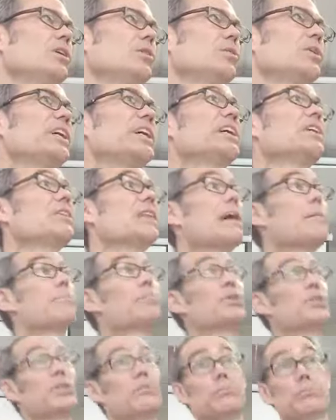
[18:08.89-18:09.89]
We hear that,
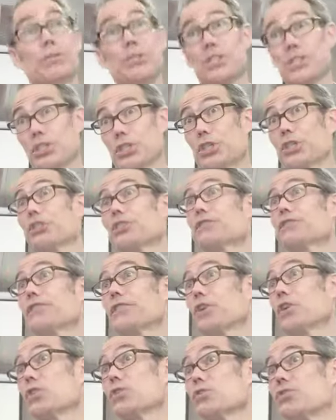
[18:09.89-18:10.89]
put the church
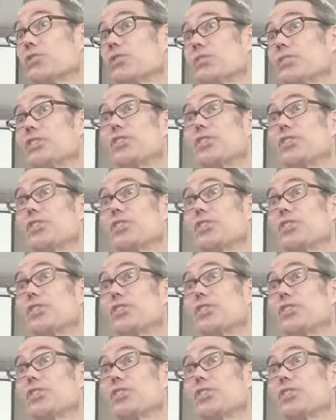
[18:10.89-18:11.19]
first.